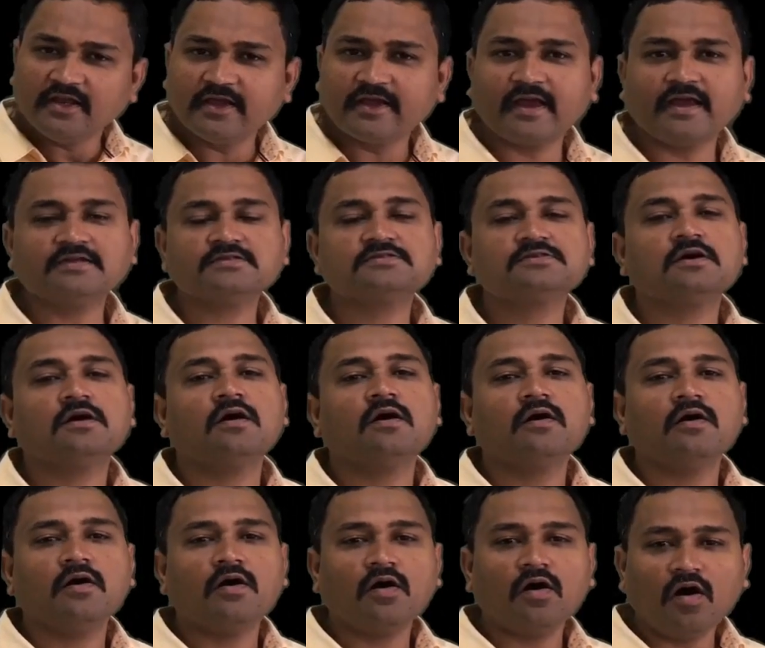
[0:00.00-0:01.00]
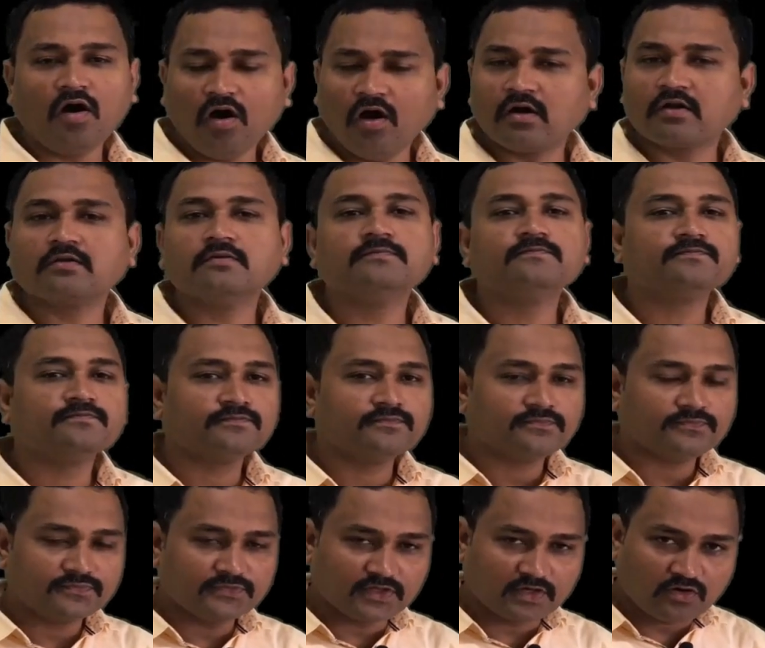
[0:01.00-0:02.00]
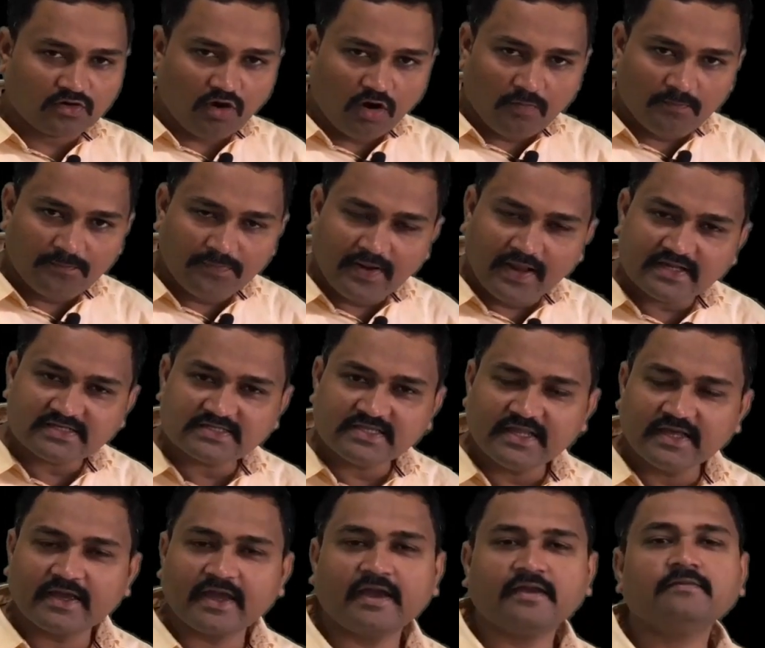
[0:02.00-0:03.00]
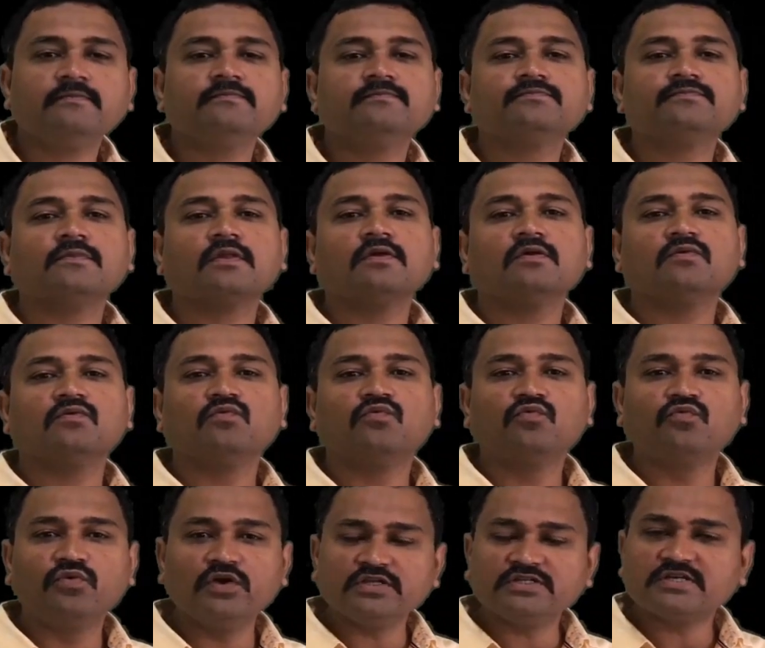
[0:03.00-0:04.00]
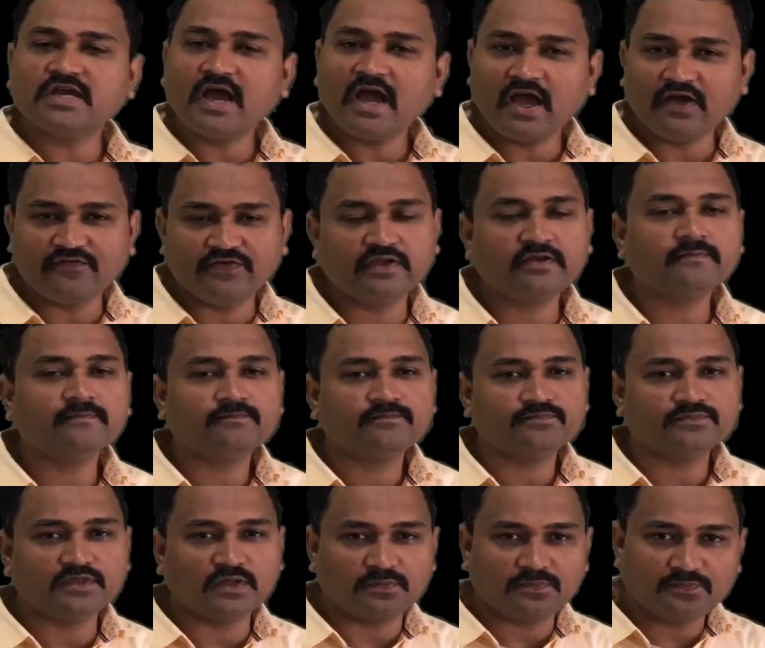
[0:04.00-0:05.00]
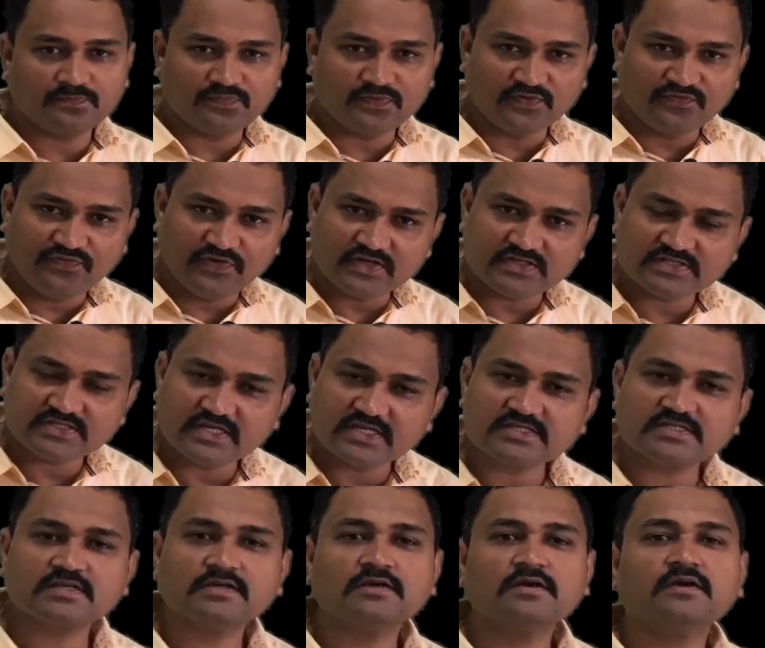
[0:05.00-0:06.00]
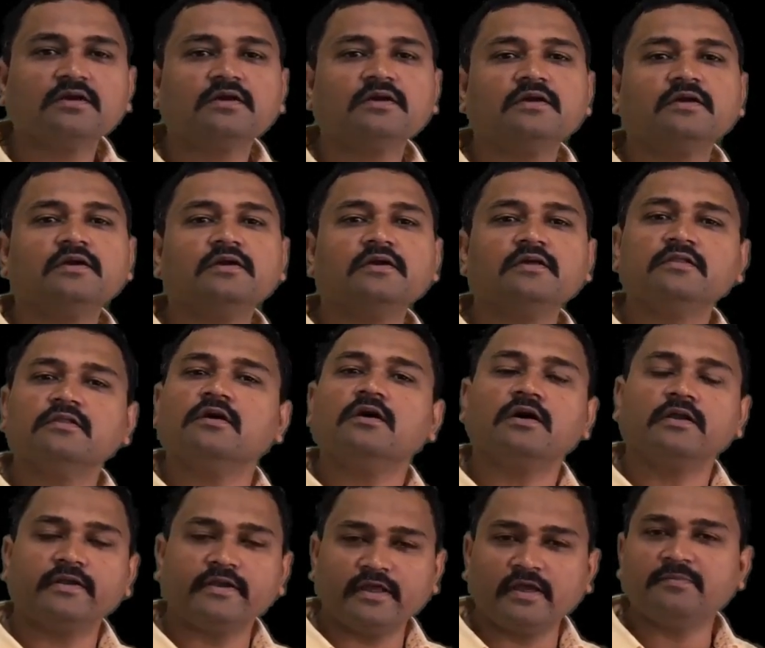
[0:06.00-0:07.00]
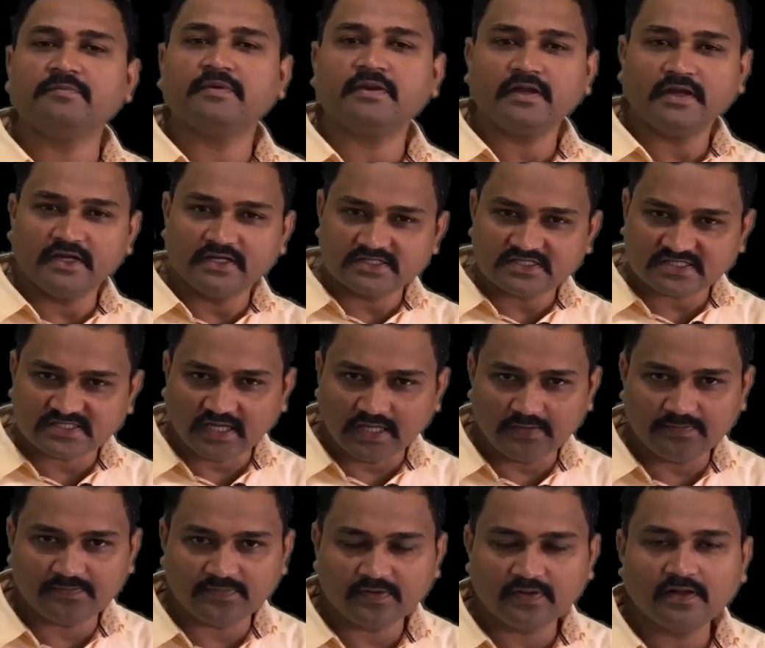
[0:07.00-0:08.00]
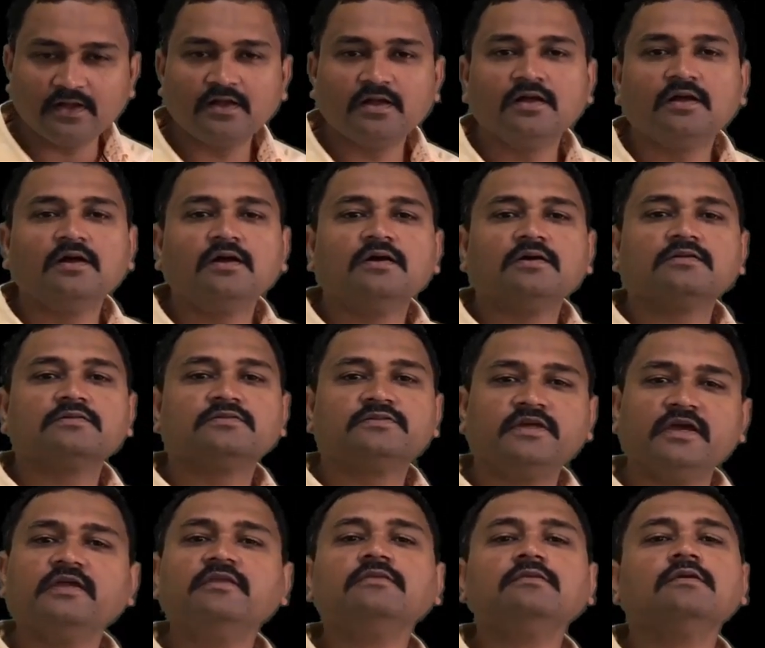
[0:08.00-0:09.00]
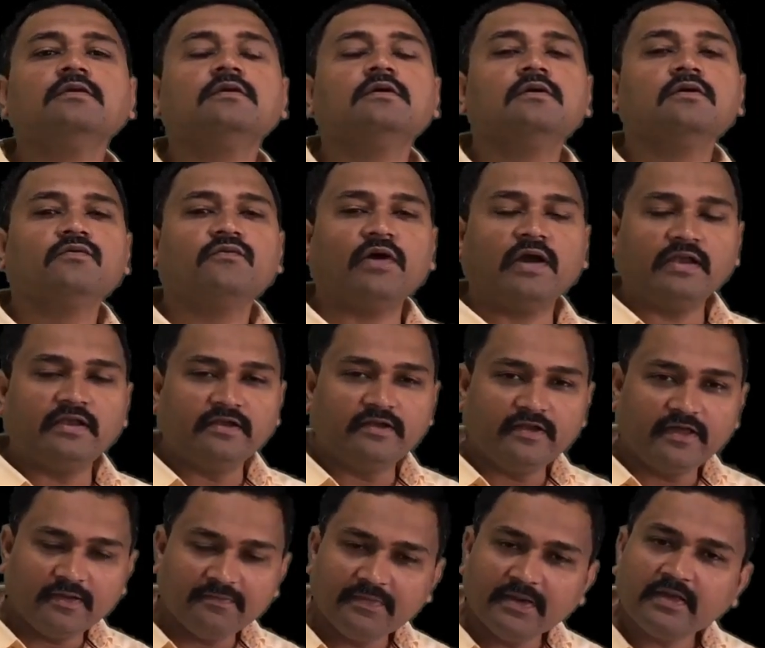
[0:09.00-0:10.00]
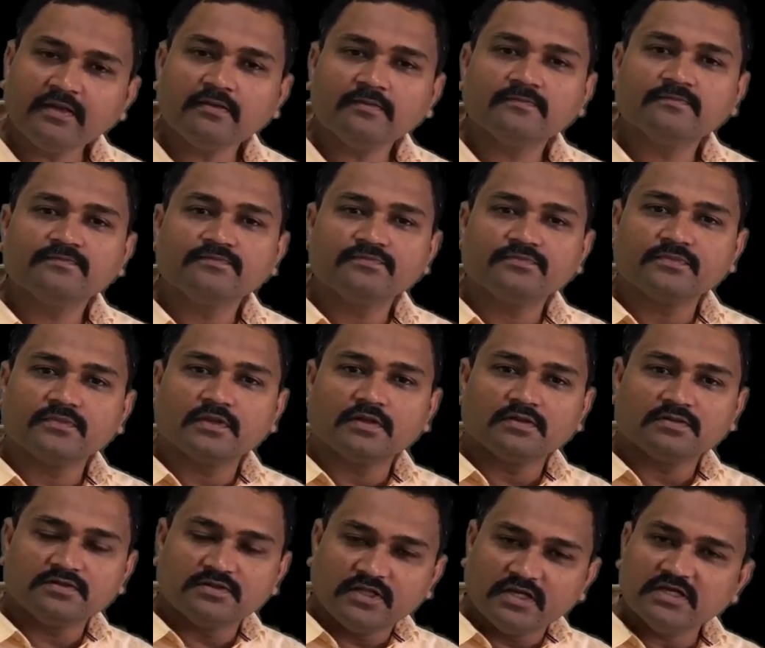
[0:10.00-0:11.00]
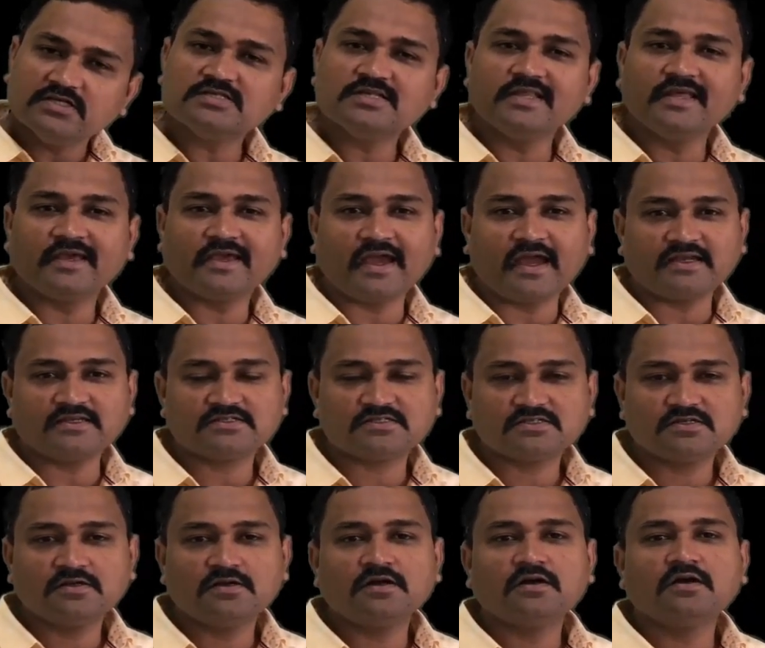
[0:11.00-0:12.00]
ligands or the complex ligand which having the prefixes in a name itself, then while naming these ligands